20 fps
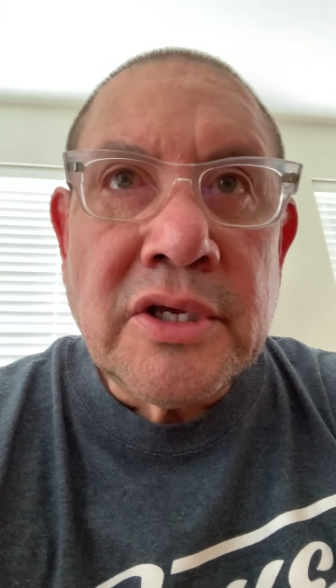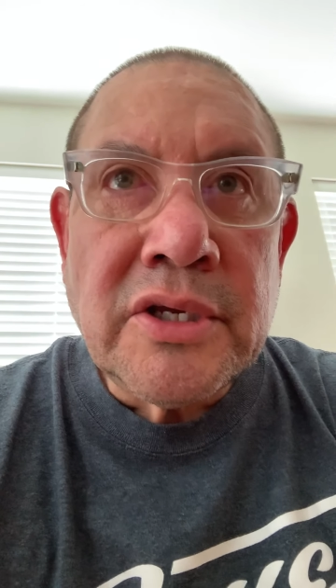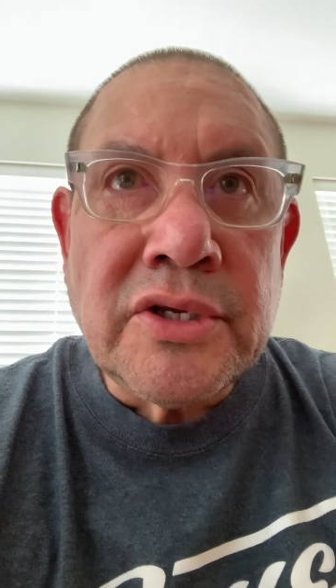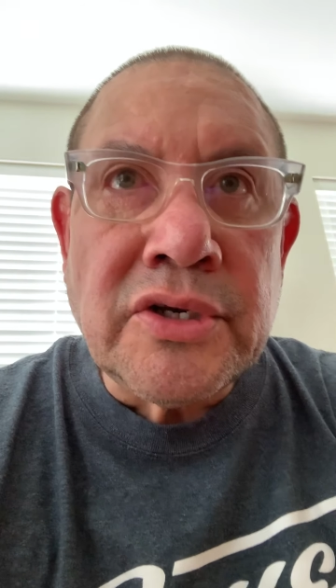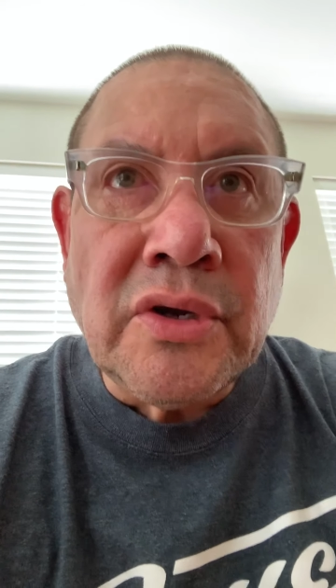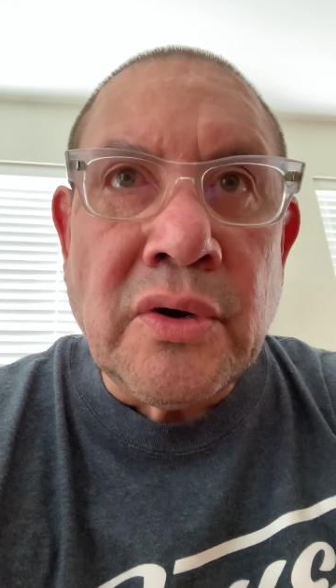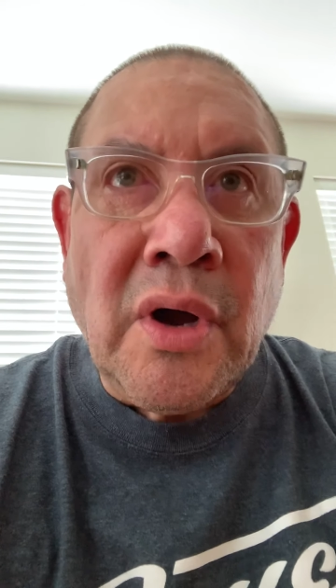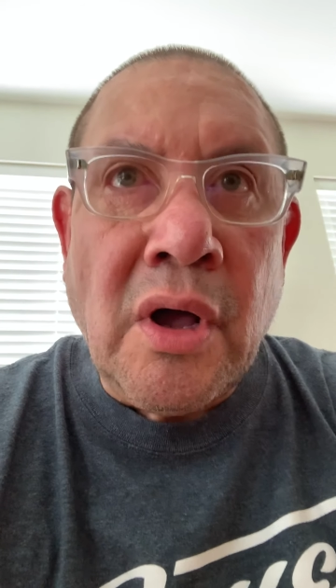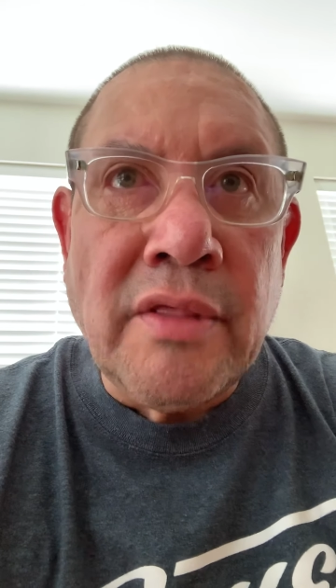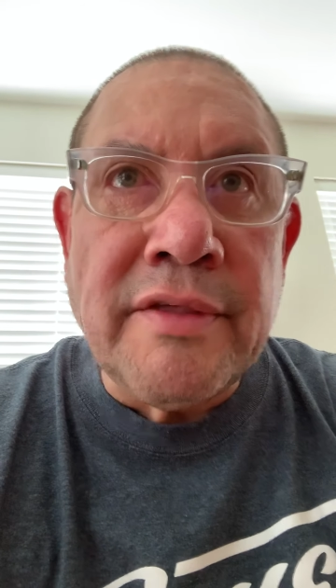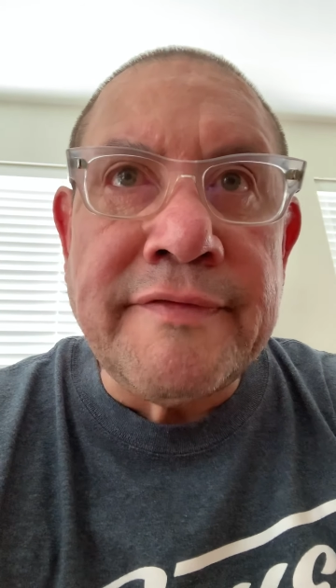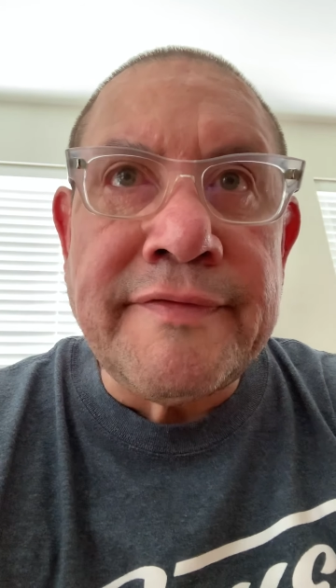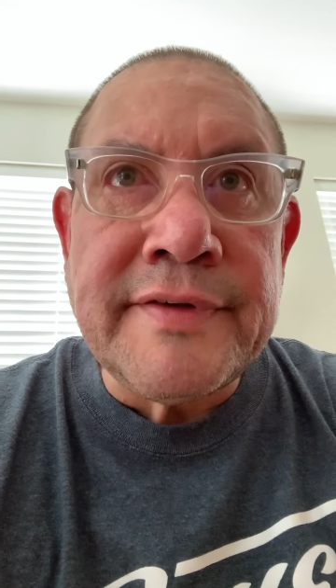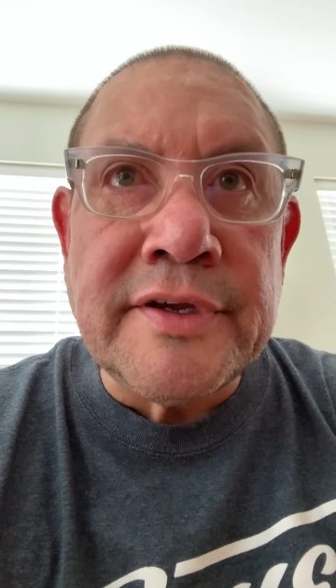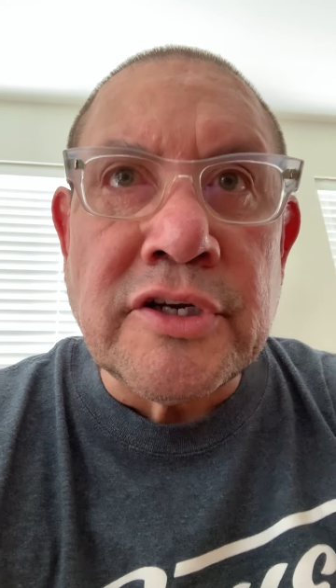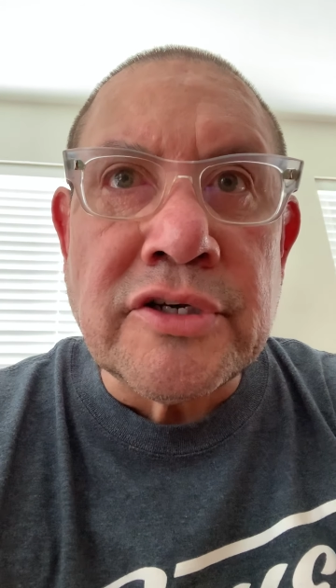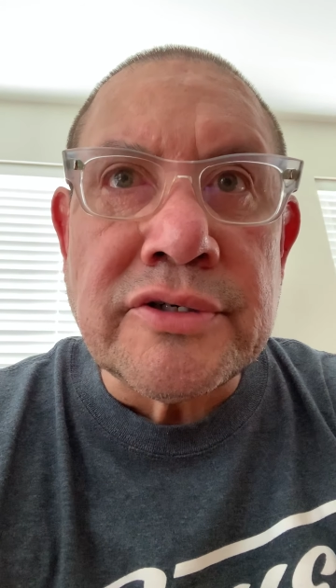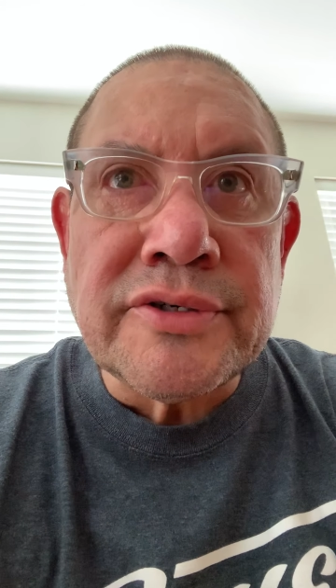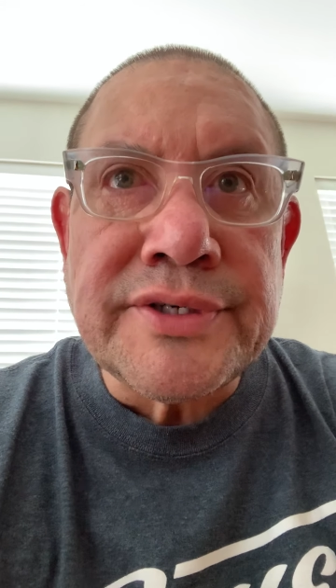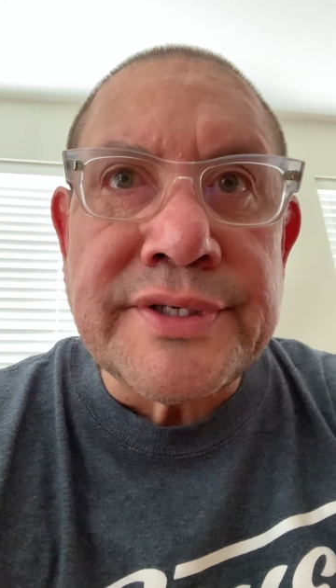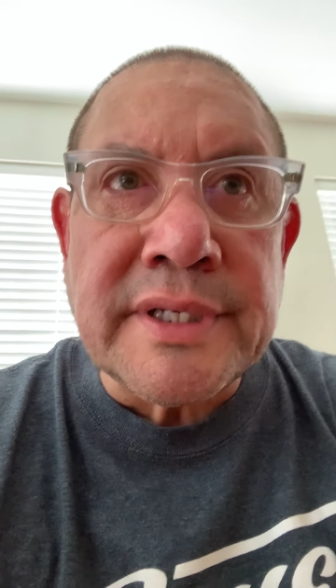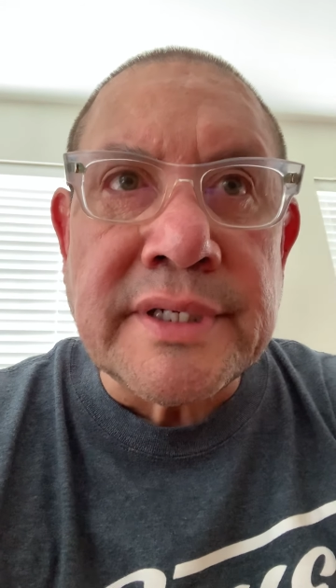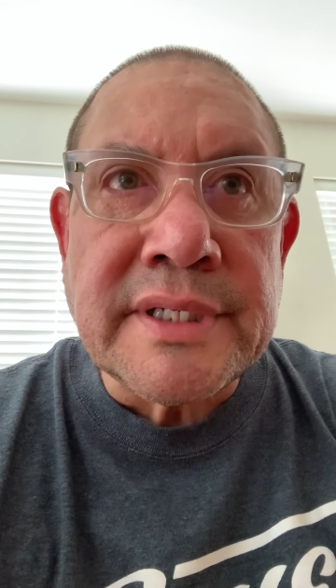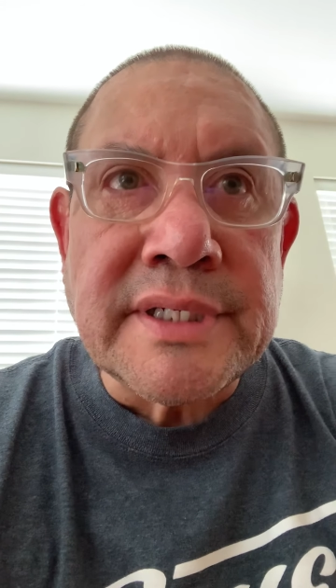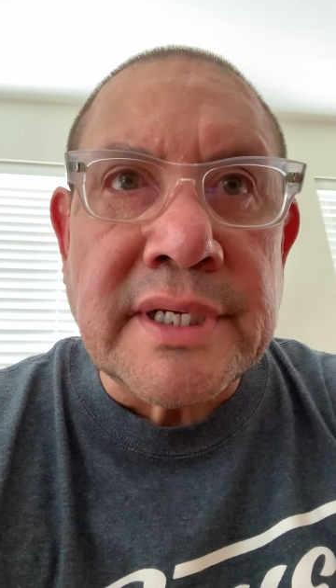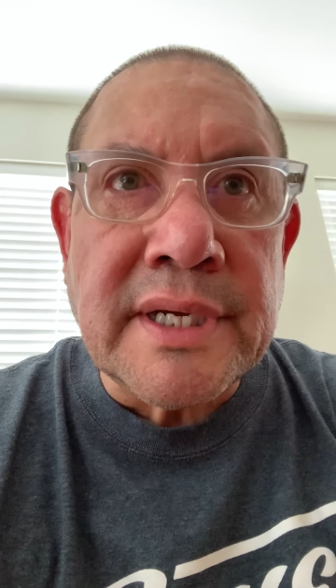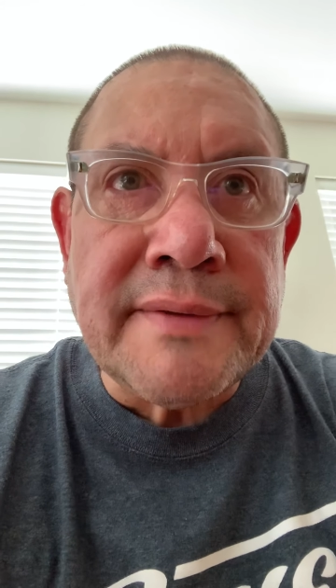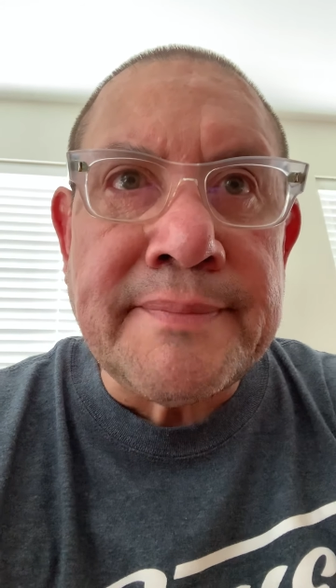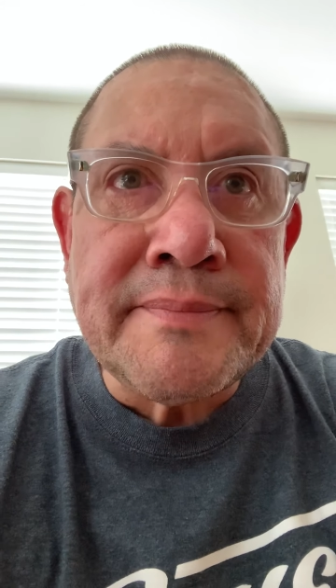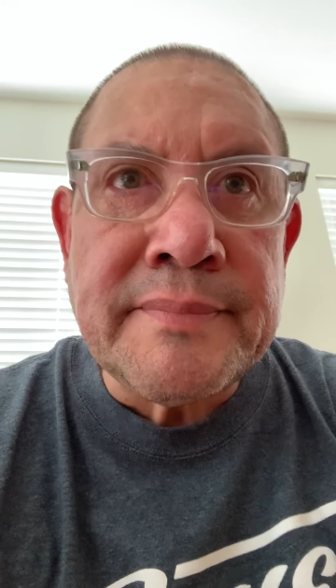all the fears
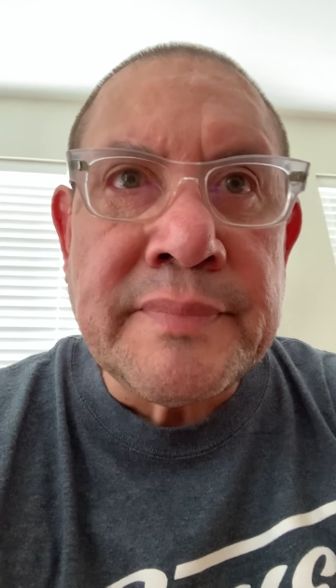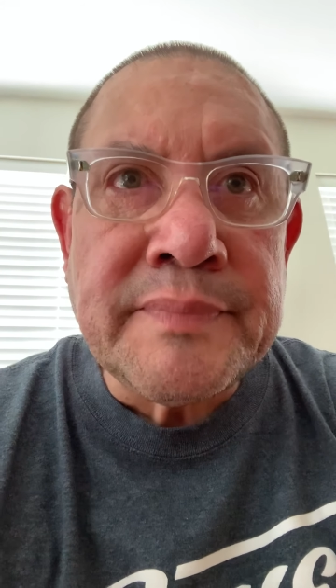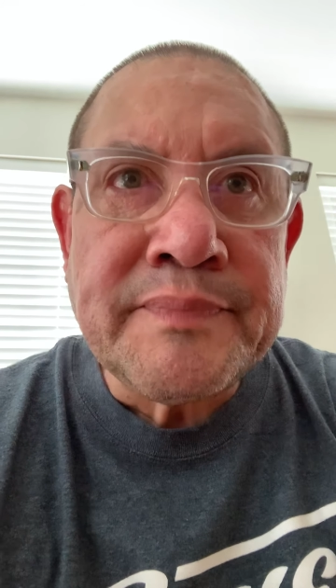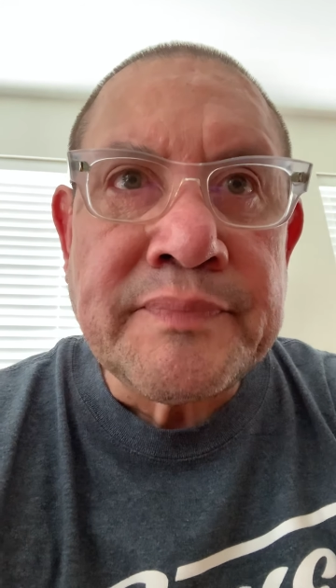that